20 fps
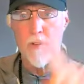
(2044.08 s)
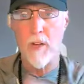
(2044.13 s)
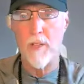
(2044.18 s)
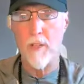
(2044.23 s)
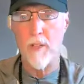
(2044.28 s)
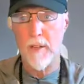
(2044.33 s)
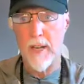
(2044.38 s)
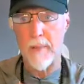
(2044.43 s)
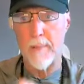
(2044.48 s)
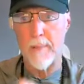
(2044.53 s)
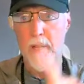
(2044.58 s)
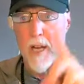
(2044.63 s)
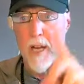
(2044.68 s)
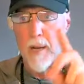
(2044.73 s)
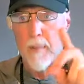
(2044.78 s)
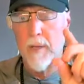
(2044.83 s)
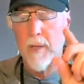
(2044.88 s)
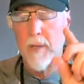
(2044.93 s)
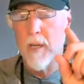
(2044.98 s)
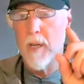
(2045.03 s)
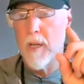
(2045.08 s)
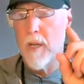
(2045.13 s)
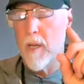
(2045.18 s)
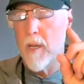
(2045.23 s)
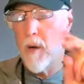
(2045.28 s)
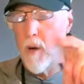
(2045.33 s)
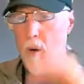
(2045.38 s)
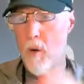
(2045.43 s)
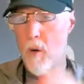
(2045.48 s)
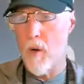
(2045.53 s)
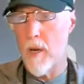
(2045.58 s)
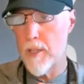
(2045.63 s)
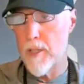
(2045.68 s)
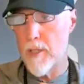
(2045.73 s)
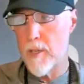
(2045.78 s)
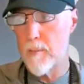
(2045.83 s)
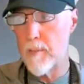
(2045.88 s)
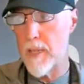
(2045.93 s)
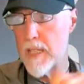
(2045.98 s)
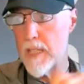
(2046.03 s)
if you're on your laptop or on
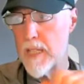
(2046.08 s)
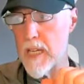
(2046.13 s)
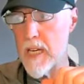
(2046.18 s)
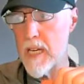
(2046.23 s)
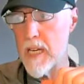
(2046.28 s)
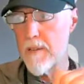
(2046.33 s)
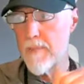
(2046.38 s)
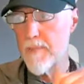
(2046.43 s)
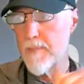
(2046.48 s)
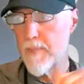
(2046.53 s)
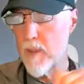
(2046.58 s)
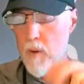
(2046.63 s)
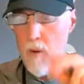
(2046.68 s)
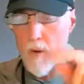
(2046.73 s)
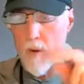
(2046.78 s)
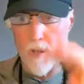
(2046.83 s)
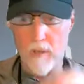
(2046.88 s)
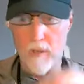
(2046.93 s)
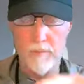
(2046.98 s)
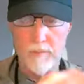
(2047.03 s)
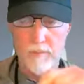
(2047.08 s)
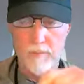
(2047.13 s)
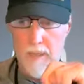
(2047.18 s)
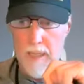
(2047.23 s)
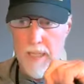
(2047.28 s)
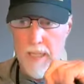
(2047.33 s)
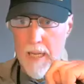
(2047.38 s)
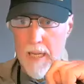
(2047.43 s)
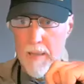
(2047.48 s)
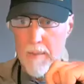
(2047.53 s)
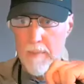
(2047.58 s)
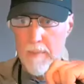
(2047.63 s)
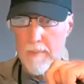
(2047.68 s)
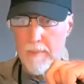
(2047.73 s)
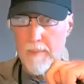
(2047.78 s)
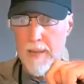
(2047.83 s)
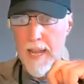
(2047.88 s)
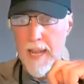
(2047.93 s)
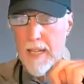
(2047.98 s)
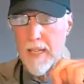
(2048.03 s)
your PC or
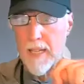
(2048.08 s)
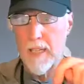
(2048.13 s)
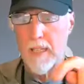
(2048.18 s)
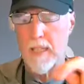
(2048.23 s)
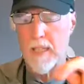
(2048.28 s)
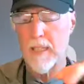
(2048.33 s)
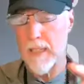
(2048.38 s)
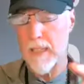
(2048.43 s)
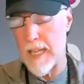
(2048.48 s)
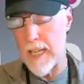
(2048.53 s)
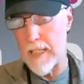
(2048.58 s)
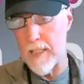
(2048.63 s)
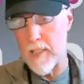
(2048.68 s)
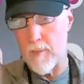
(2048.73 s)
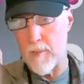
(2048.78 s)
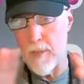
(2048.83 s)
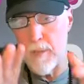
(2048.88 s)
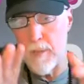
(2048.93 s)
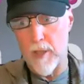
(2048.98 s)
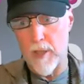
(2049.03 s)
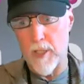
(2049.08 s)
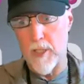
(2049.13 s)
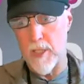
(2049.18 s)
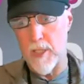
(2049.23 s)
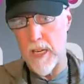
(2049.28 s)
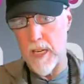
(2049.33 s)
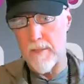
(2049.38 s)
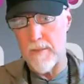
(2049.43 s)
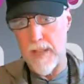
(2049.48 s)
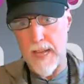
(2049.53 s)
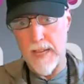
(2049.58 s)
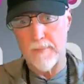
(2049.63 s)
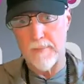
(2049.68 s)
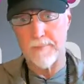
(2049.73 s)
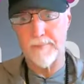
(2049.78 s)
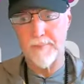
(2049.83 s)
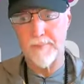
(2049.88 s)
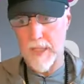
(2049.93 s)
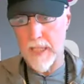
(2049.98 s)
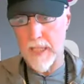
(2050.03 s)
Mac, and you'll be able to save that.
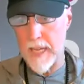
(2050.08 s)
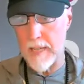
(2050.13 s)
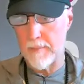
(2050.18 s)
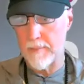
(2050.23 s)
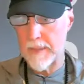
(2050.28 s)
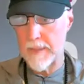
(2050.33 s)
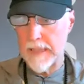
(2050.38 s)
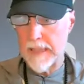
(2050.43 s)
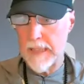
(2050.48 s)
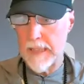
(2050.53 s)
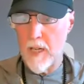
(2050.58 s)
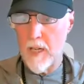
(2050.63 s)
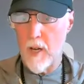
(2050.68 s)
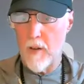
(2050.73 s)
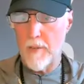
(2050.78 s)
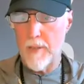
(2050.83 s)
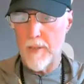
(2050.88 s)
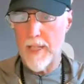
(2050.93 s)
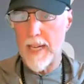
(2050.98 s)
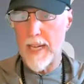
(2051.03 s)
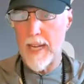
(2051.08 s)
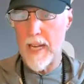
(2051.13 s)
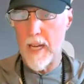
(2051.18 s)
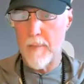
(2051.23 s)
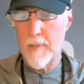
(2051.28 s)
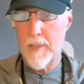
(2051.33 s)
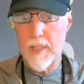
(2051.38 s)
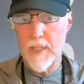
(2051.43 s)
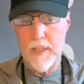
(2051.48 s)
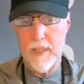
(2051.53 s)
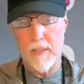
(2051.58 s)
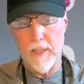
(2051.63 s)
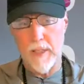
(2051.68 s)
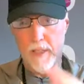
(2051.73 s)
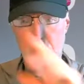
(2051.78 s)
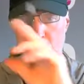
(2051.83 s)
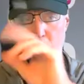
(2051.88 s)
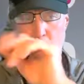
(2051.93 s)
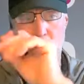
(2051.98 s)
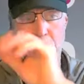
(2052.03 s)
Okay? Hopefully that helps.
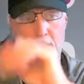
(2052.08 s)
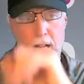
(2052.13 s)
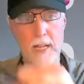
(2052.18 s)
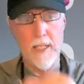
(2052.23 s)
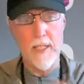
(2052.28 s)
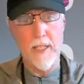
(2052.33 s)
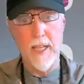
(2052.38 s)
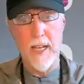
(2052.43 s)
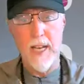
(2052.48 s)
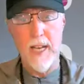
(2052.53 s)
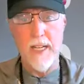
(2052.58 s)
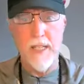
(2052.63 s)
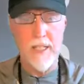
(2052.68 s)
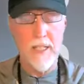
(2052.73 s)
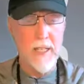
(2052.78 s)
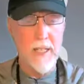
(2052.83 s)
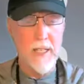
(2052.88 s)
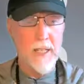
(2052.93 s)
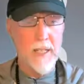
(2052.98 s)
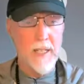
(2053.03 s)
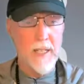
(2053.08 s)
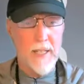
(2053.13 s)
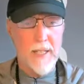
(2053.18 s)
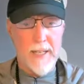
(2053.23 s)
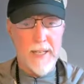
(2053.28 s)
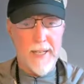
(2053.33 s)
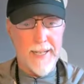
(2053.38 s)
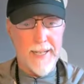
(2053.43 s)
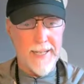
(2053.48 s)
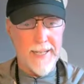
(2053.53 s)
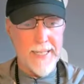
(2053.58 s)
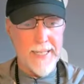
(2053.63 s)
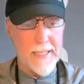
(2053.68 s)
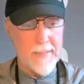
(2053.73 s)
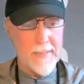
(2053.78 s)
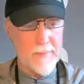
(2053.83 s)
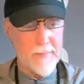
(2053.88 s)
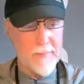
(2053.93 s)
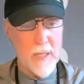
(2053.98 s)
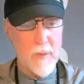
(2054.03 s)
Click the 3 dots, guys.
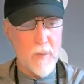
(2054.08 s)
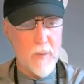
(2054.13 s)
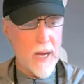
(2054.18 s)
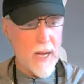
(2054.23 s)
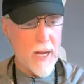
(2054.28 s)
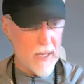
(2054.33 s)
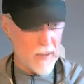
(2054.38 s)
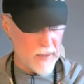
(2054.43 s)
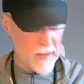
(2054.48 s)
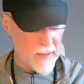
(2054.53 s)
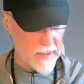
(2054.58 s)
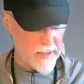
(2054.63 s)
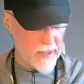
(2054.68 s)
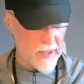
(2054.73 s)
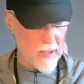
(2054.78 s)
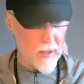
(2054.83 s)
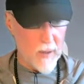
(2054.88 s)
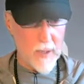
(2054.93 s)
Meanwhile,